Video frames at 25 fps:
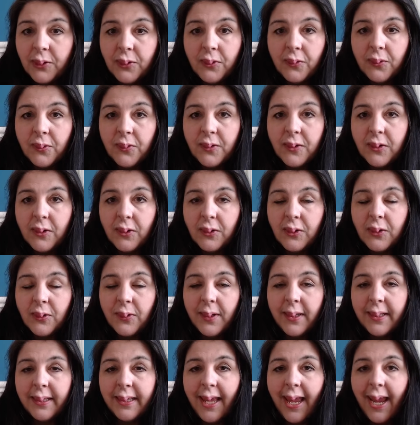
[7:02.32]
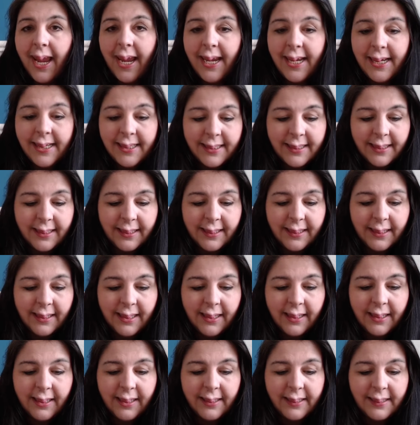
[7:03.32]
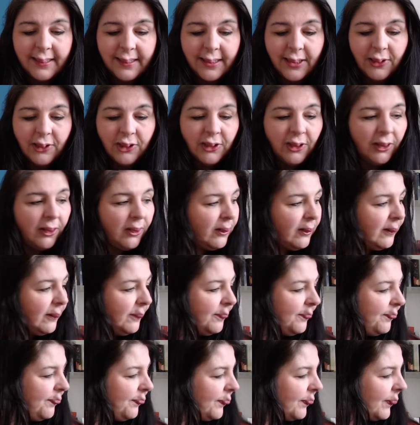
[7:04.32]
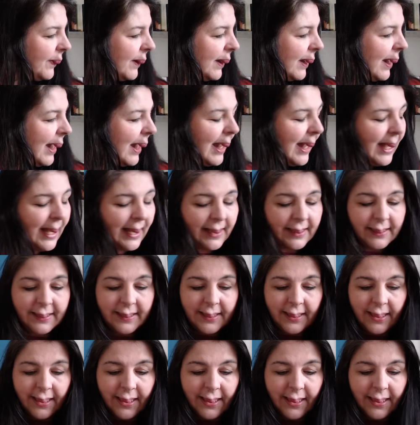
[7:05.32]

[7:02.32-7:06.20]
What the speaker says: you're also doing the HAED stitch along. And